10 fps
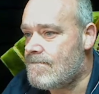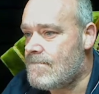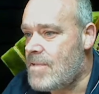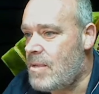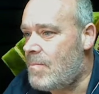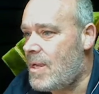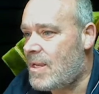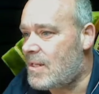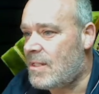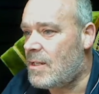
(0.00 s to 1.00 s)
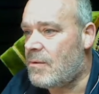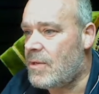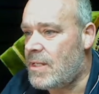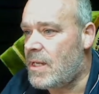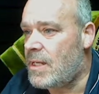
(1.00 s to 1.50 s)
you make us look
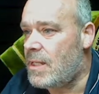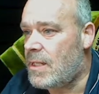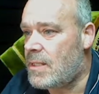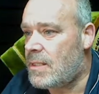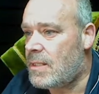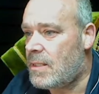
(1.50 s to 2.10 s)
ridiculous.